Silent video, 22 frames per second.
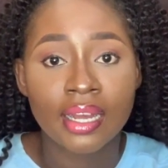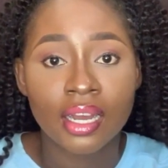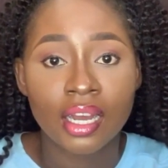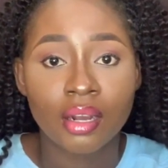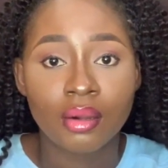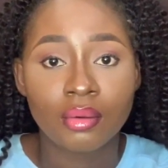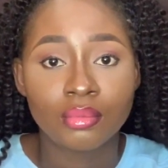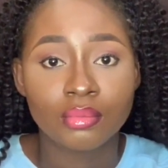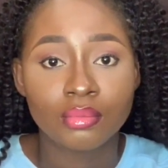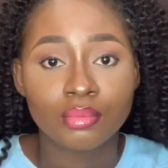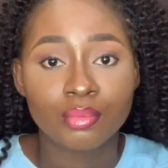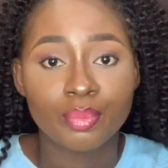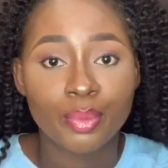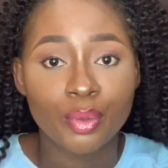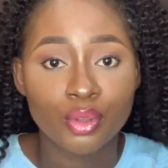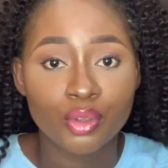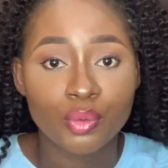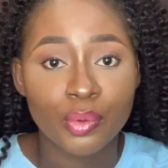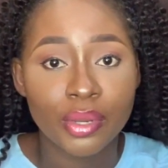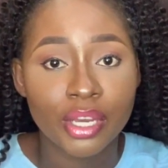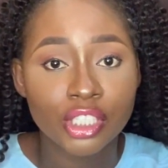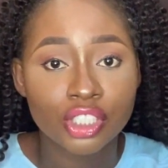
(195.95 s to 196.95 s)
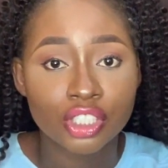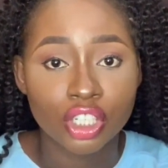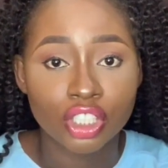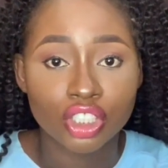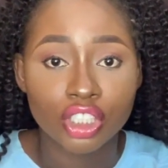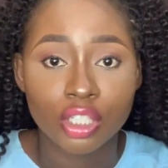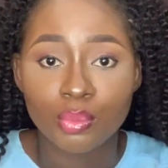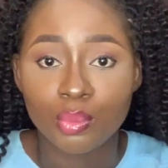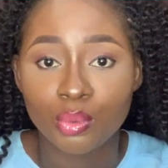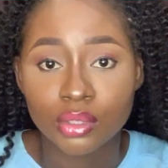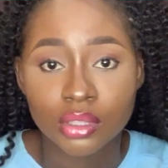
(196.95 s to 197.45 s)
build
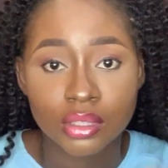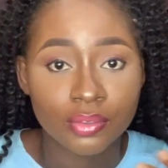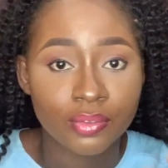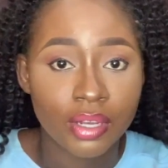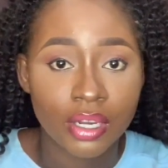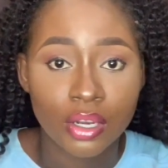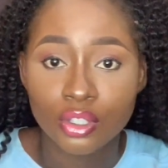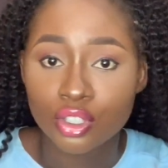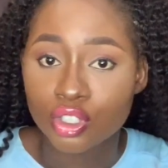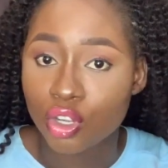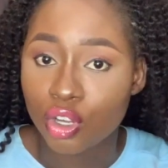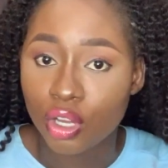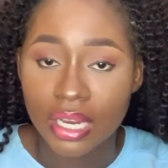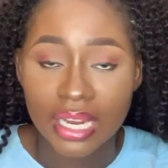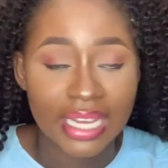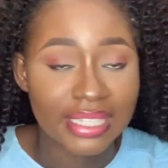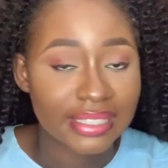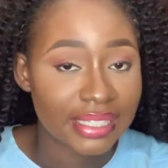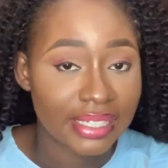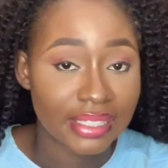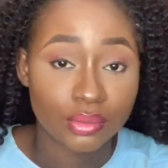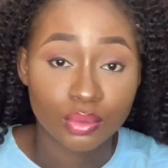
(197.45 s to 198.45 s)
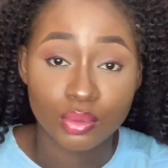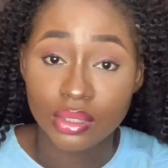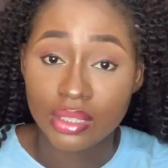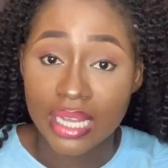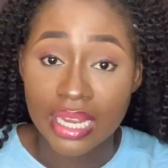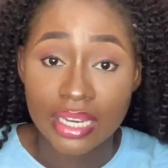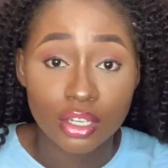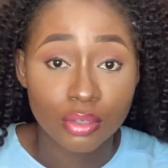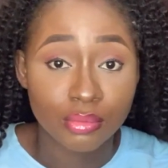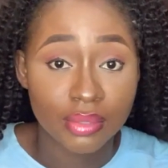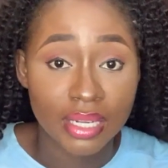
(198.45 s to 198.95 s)
relationship with fellow scholars and with the
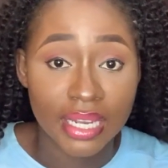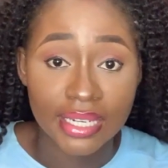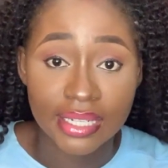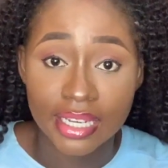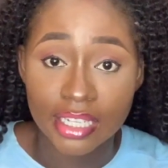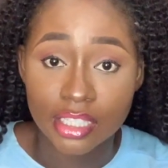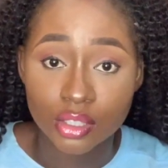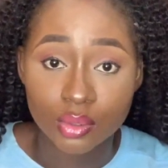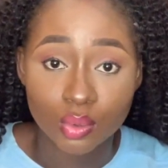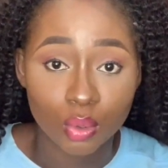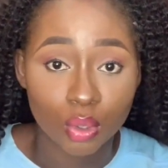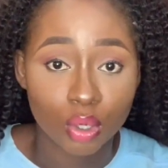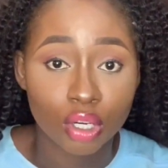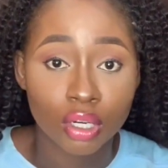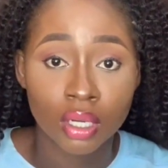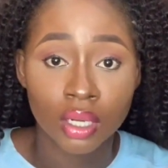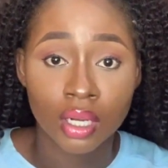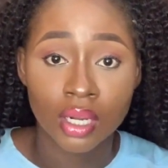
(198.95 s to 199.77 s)
alumni network